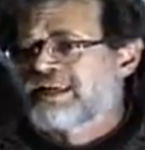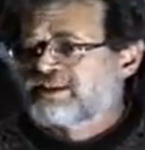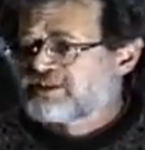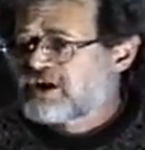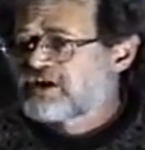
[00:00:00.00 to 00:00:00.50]

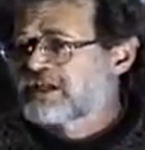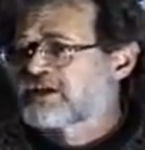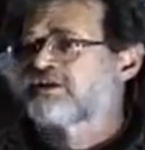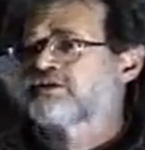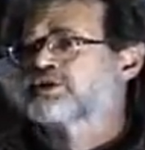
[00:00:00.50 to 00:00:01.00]
In our
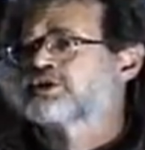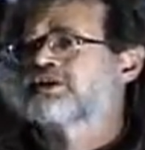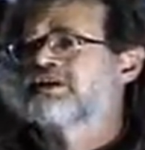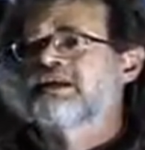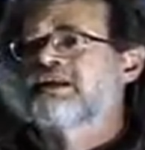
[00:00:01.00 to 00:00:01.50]

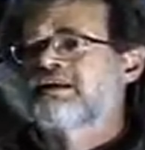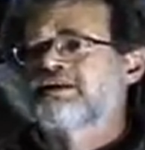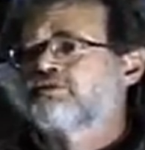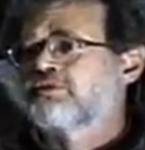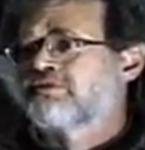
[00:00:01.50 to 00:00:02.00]
culture,
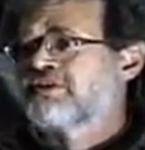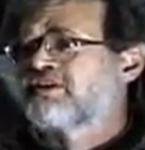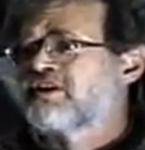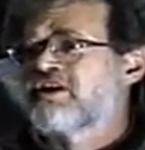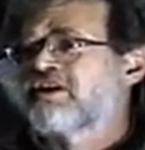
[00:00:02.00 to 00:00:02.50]

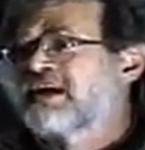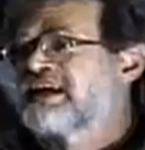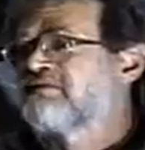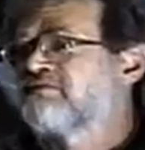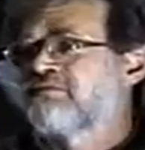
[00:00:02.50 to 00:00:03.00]
there are, I
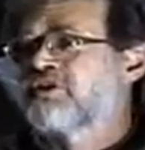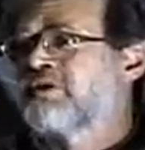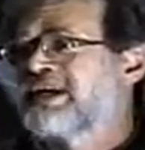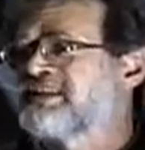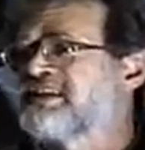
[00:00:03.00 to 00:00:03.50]
have
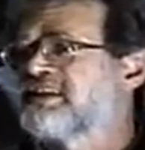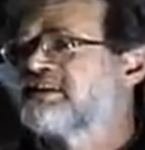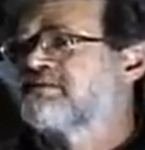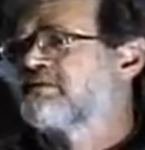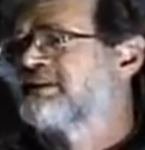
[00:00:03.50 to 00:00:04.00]
no
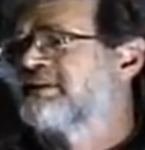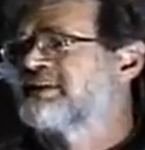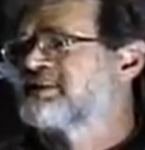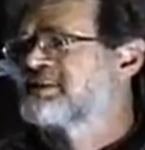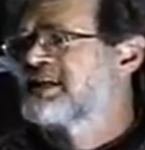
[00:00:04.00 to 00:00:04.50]
idea, at
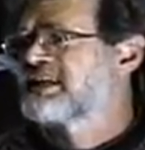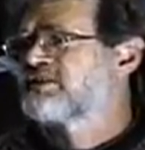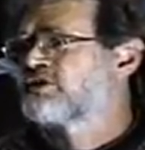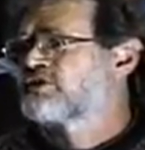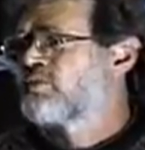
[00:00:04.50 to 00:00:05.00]
least
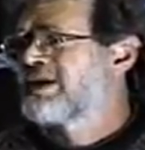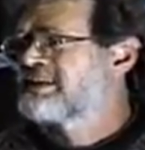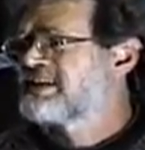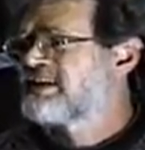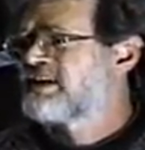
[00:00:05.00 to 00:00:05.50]
10 or
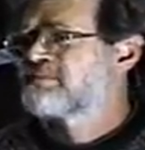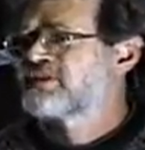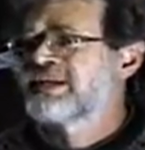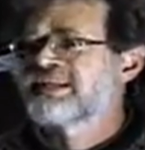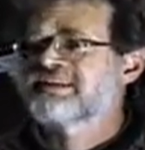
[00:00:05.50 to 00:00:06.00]
20
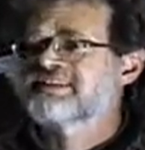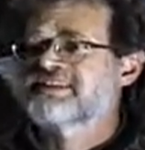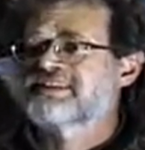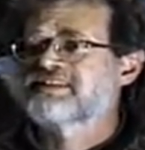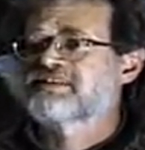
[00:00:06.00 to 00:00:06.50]
operating
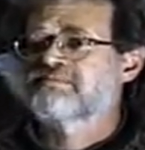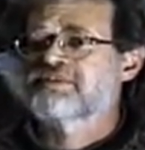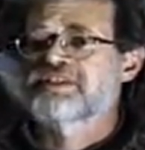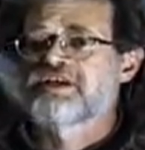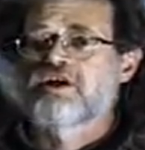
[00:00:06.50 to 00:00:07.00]

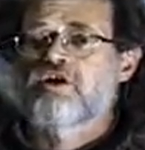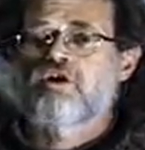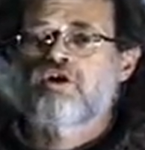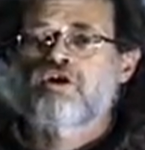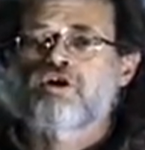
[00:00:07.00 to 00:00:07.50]
systems
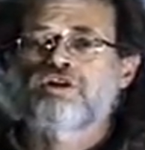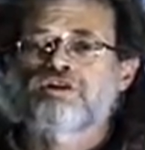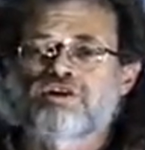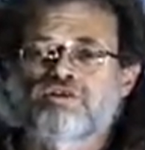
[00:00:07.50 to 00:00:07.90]
all